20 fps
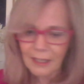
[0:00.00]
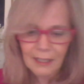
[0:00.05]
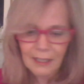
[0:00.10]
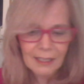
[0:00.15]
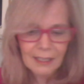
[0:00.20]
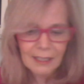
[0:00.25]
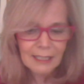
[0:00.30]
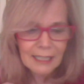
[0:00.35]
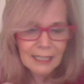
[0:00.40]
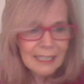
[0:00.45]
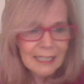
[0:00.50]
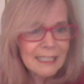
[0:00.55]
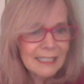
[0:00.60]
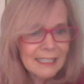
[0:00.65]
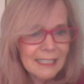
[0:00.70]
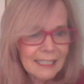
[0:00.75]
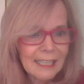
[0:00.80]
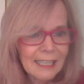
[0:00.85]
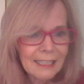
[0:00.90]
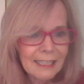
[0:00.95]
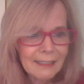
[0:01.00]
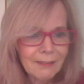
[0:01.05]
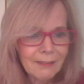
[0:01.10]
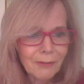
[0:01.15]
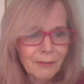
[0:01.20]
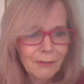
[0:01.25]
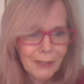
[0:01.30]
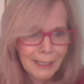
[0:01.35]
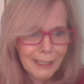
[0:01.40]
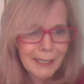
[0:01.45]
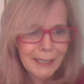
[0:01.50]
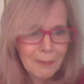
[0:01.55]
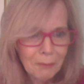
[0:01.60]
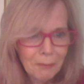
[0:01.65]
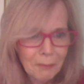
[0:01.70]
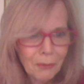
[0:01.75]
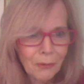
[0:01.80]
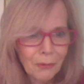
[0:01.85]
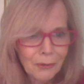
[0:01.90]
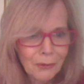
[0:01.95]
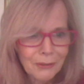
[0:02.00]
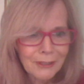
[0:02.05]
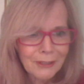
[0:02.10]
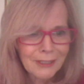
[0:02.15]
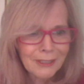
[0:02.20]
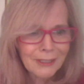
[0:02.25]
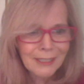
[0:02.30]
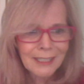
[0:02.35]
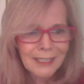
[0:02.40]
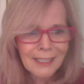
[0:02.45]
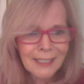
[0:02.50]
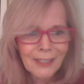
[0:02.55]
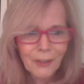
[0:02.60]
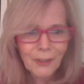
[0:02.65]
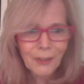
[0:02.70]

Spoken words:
the listening, really important,